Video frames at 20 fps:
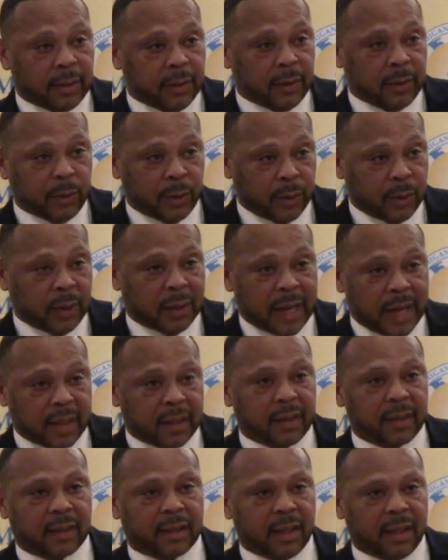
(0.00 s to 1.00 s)
You will do a lot
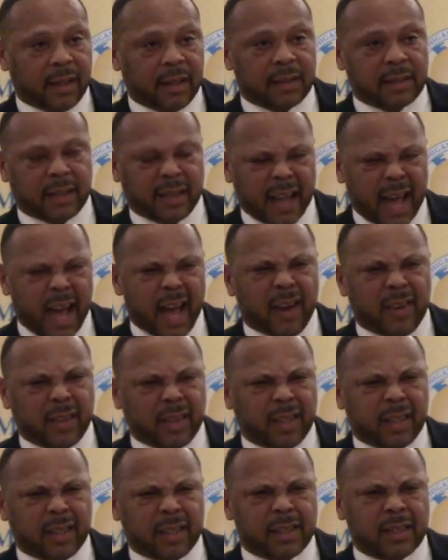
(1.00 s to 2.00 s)
of good things. And now
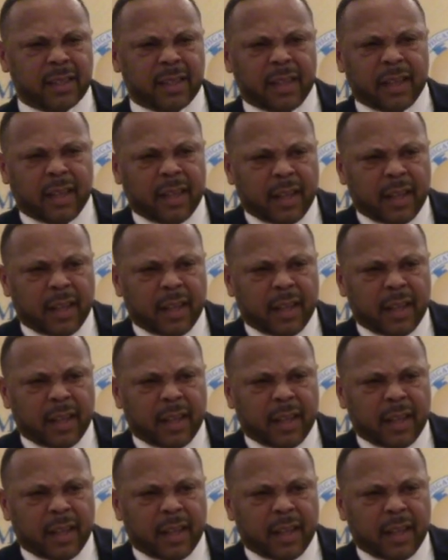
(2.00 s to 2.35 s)
he is